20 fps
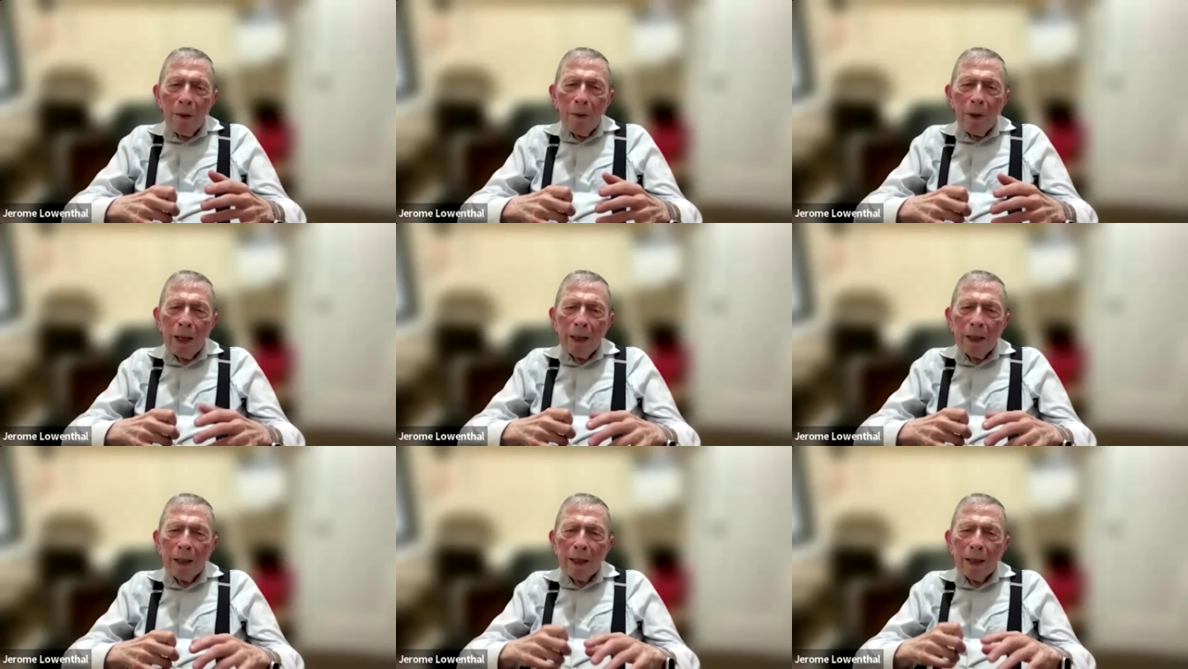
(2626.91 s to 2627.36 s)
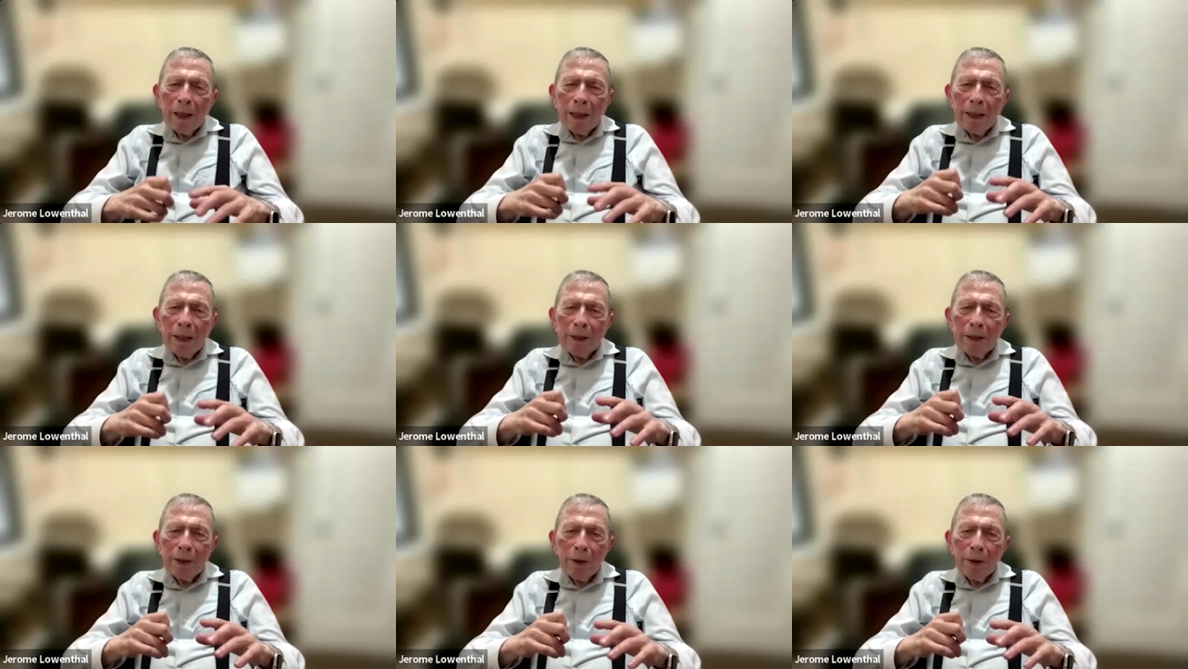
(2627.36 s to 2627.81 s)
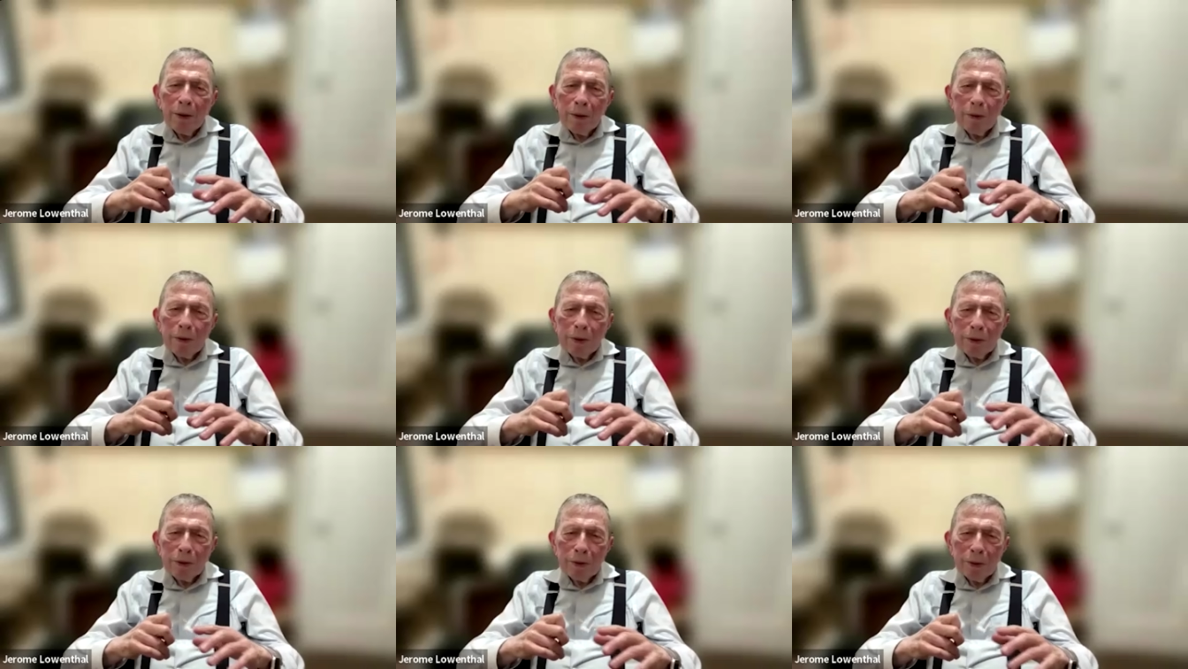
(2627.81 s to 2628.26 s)
well, it's an
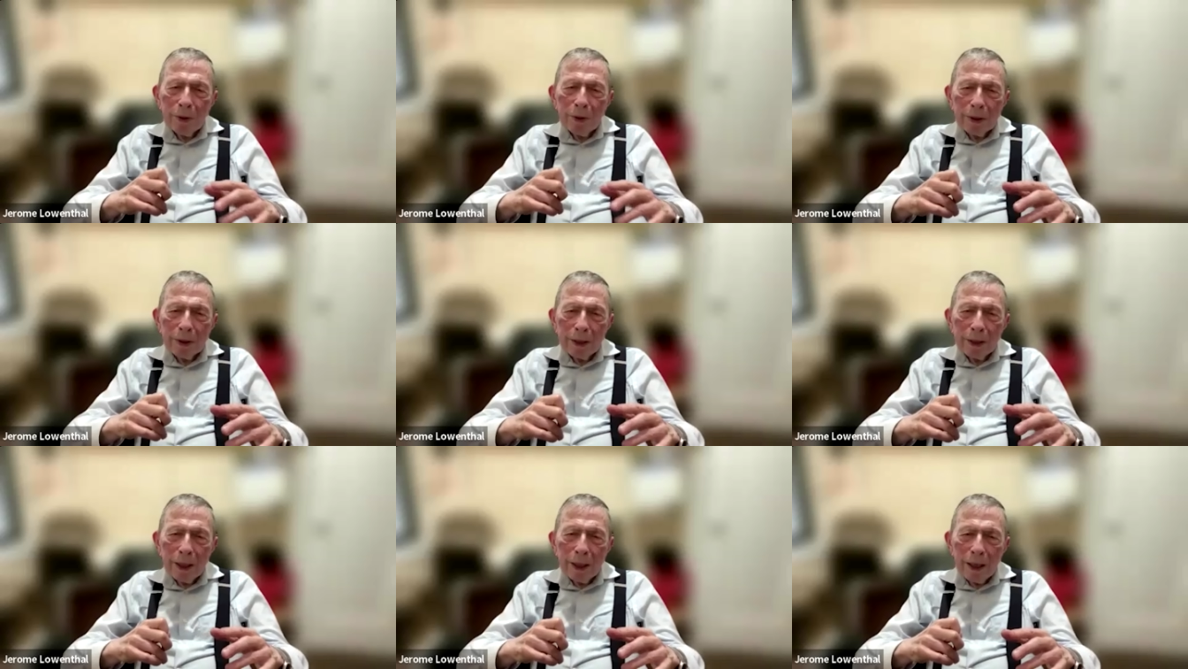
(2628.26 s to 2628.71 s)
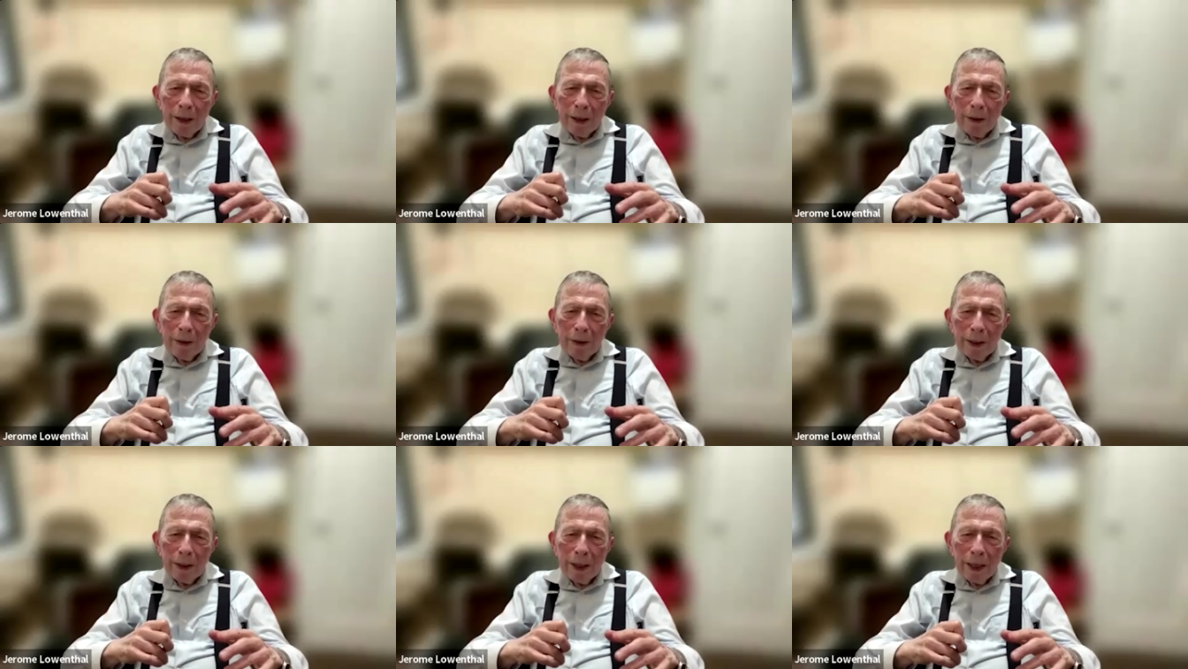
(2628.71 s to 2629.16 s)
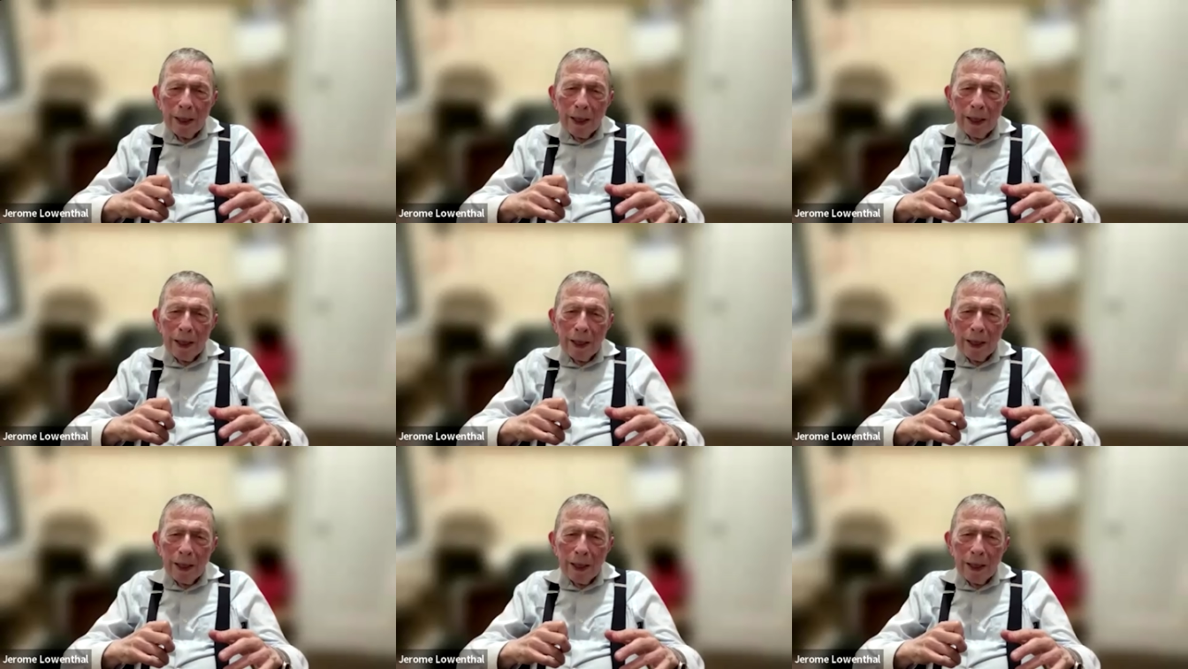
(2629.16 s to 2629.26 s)
old story now,